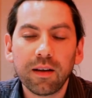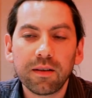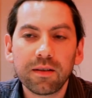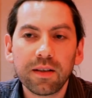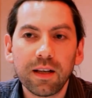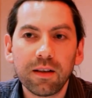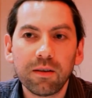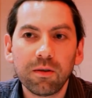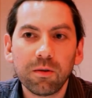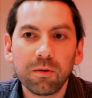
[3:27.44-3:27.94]

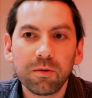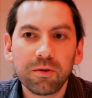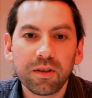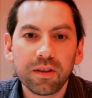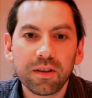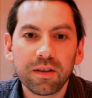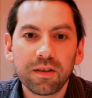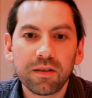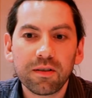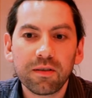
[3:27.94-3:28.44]

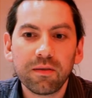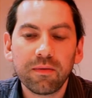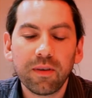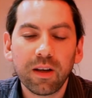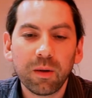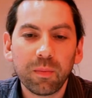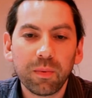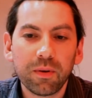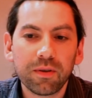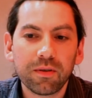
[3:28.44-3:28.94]
technologists,
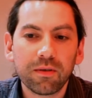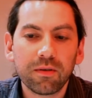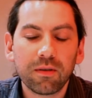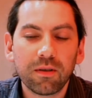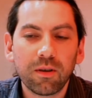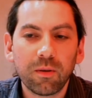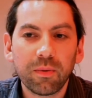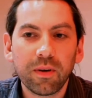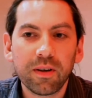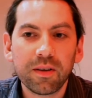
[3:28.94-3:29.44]
developers or
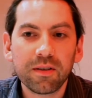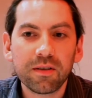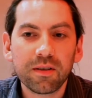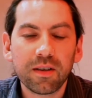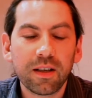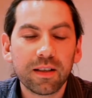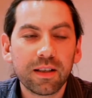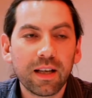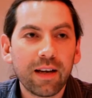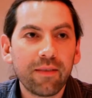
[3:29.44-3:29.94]
operations
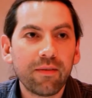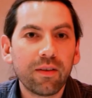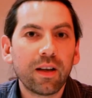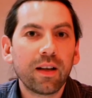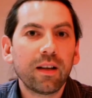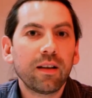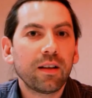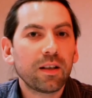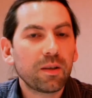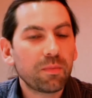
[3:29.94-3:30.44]
guys haven't
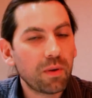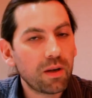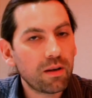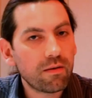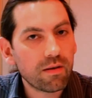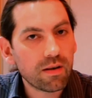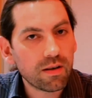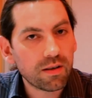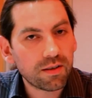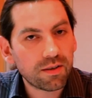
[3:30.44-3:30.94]
had
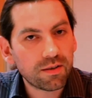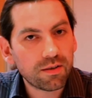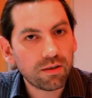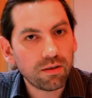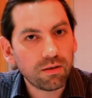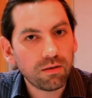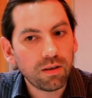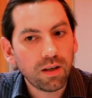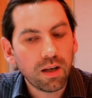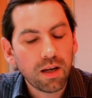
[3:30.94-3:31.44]
experience
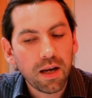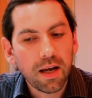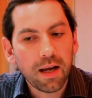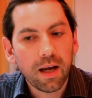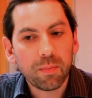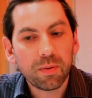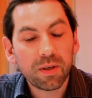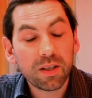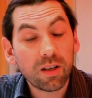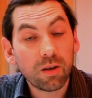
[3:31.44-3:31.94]
to
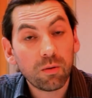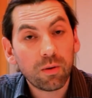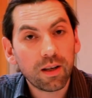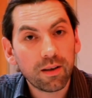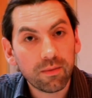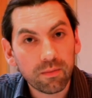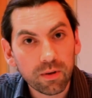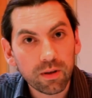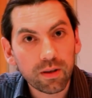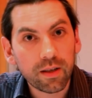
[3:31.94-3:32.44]
a particular way
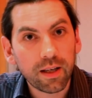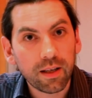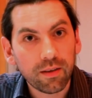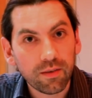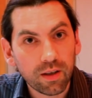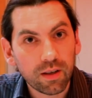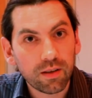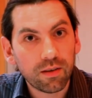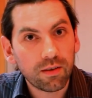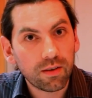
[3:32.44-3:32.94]
of working
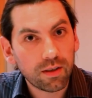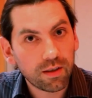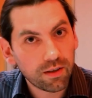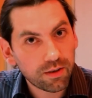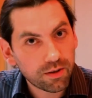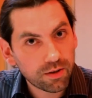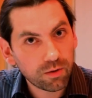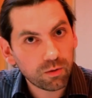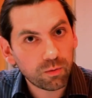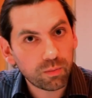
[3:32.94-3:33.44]
that
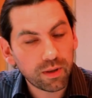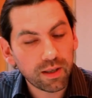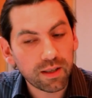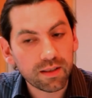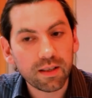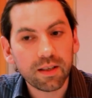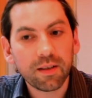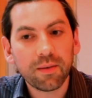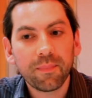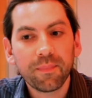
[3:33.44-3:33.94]
a tool
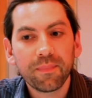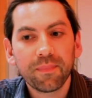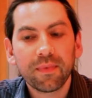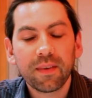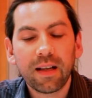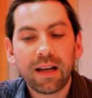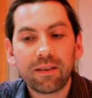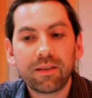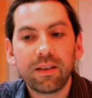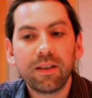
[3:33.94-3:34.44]
brings in,
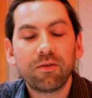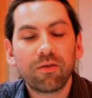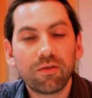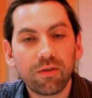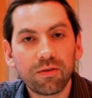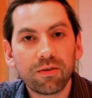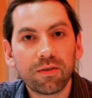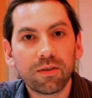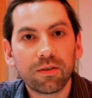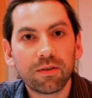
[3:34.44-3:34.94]
actually
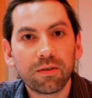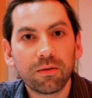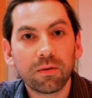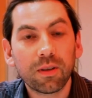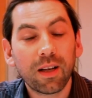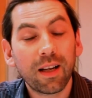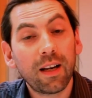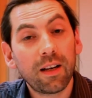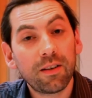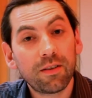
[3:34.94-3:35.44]
introducing the tool
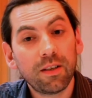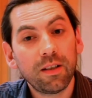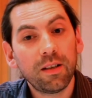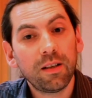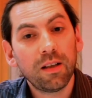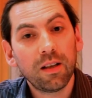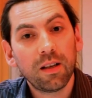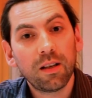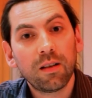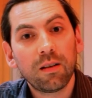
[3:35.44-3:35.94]
can actually
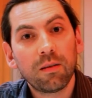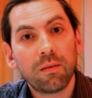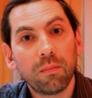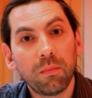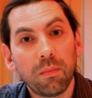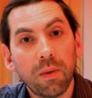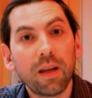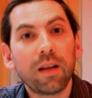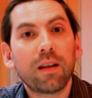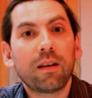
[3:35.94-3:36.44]

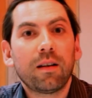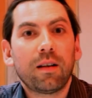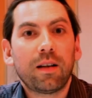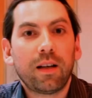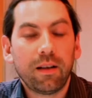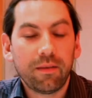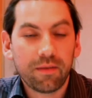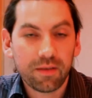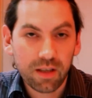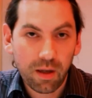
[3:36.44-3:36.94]
make a
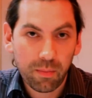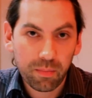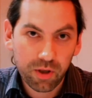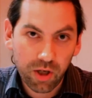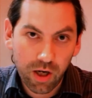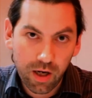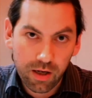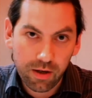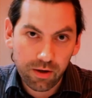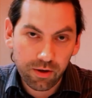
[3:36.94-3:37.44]
kind of step
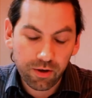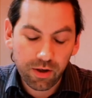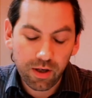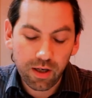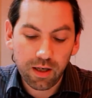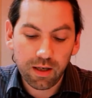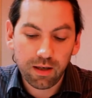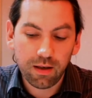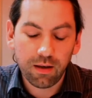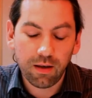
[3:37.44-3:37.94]
change
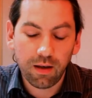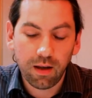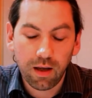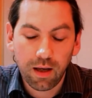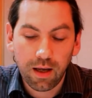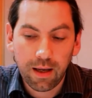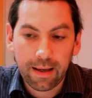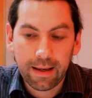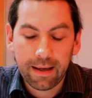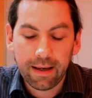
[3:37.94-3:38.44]
in
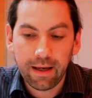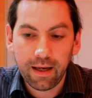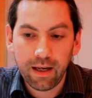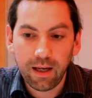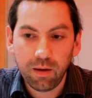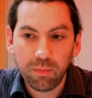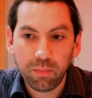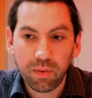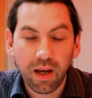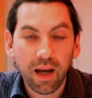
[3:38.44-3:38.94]

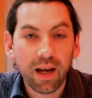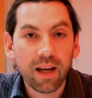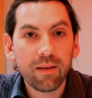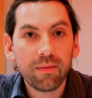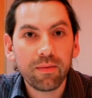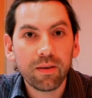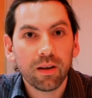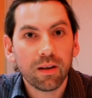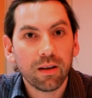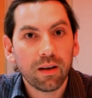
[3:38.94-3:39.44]

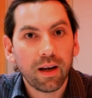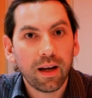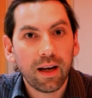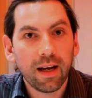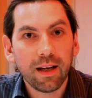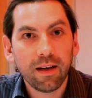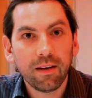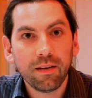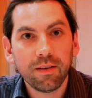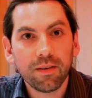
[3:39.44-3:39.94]
behaviour
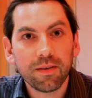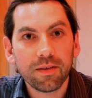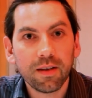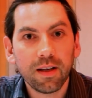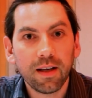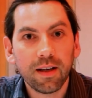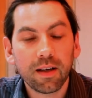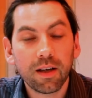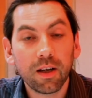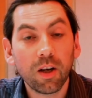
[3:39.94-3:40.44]
and
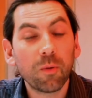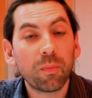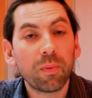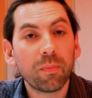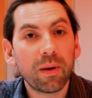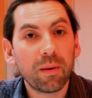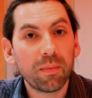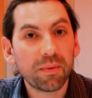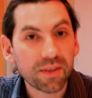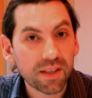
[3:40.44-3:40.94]
can open
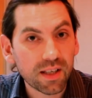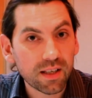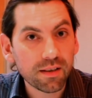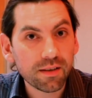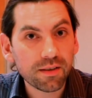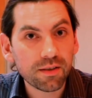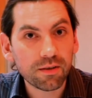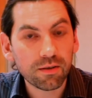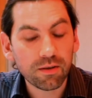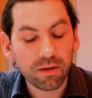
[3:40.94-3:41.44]
people's
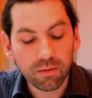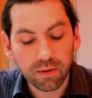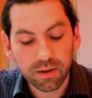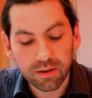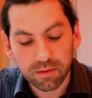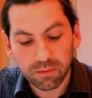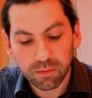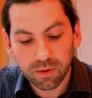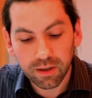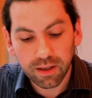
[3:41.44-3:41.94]
eyes to new
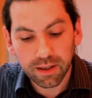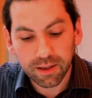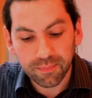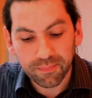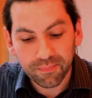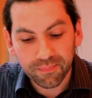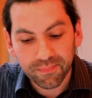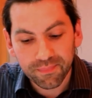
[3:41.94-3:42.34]
ways of working.